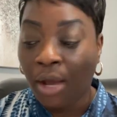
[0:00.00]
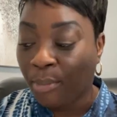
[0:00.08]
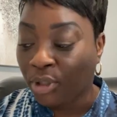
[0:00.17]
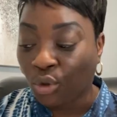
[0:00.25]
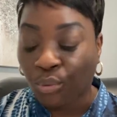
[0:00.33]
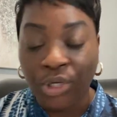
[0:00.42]

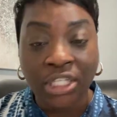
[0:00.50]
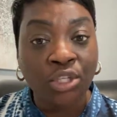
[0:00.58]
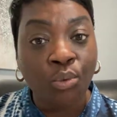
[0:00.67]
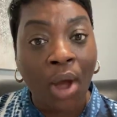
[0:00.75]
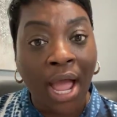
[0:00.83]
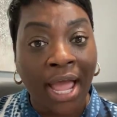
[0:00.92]
But the
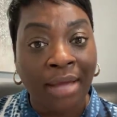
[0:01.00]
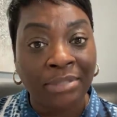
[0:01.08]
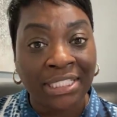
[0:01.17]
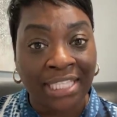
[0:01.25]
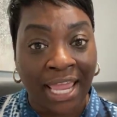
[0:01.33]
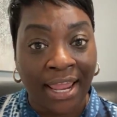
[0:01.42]
reason why I'm
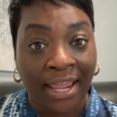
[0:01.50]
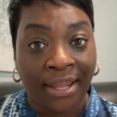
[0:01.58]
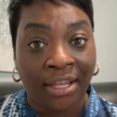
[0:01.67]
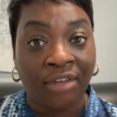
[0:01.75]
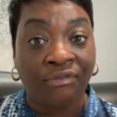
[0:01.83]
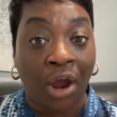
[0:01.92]

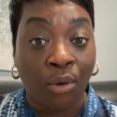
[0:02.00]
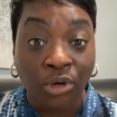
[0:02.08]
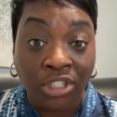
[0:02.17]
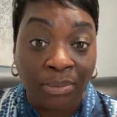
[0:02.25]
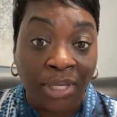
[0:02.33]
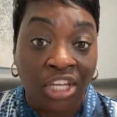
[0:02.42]
saying if I
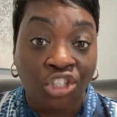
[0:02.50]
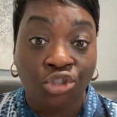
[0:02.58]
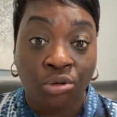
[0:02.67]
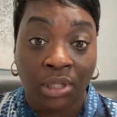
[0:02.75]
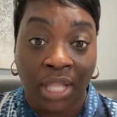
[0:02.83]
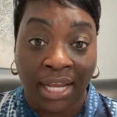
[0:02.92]
were to be
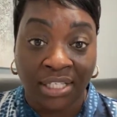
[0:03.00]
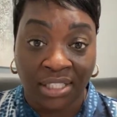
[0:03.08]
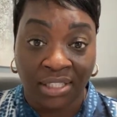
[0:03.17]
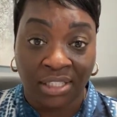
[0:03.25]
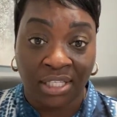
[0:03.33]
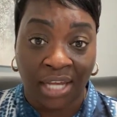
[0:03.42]
issued a
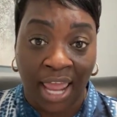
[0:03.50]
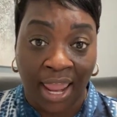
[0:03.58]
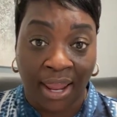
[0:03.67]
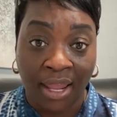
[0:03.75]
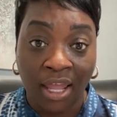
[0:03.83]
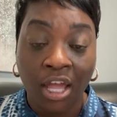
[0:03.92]
license
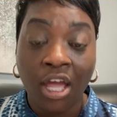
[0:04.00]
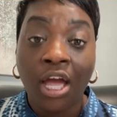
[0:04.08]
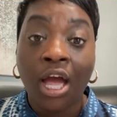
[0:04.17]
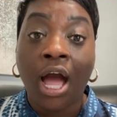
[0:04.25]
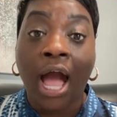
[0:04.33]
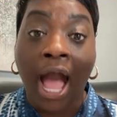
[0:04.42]
today,
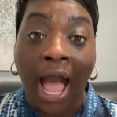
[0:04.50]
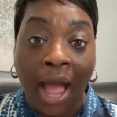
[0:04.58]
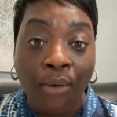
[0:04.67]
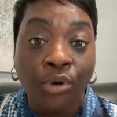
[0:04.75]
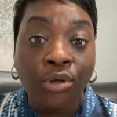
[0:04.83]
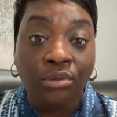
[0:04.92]

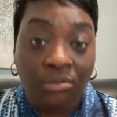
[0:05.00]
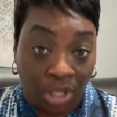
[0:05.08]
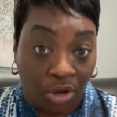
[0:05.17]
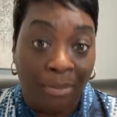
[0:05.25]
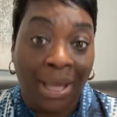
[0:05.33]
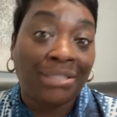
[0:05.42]
I would
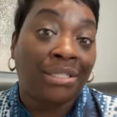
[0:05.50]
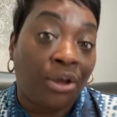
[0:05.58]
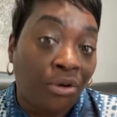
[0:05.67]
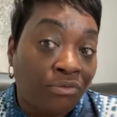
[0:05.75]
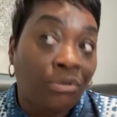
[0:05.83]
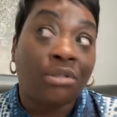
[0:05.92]
tell
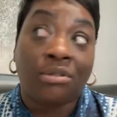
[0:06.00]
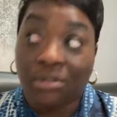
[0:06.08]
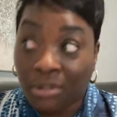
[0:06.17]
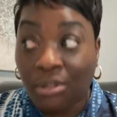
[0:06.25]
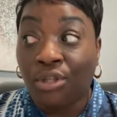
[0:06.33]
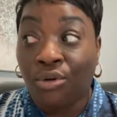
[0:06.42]
myself,
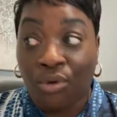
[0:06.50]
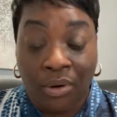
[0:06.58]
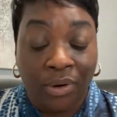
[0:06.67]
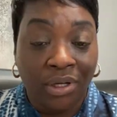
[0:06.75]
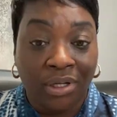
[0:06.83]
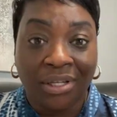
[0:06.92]

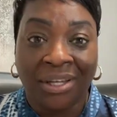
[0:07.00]
Lanora,